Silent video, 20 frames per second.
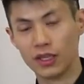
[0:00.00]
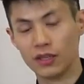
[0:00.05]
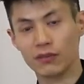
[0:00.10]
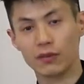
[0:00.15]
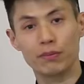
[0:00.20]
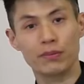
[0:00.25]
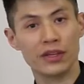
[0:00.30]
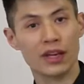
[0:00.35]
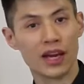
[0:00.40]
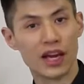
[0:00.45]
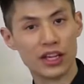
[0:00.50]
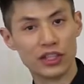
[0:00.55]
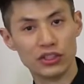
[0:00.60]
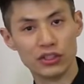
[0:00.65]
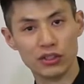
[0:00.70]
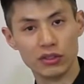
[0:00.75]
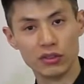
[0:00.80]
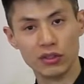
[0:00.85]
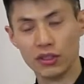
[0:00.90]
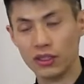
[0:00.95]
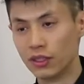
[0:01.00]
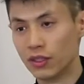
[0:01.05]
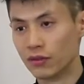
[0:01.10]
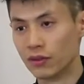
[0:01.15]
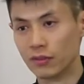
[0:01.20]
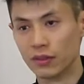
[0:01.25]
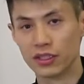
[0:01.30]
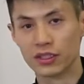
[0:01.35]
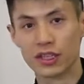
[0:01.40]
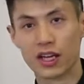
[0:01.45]
even behind you,
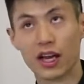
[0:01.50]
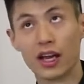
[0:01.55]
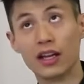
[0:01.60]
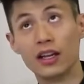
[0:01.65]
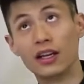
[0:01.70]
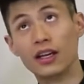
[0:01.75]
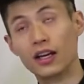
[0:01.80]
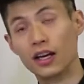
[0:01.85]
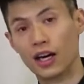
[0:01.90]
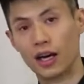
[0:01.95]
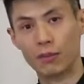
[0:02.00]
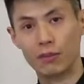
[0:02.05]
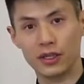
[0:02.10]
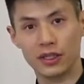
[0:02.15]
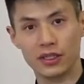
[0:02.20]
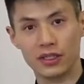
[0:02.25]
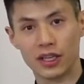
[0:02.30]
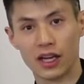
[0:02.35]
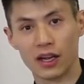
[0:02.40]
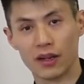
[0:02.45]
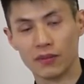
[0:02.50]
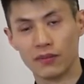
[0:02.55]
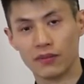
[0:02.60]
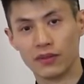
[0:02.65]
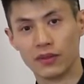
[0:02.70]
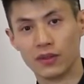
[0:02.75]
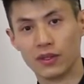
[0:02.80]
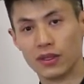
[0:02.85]
from the side, up and down.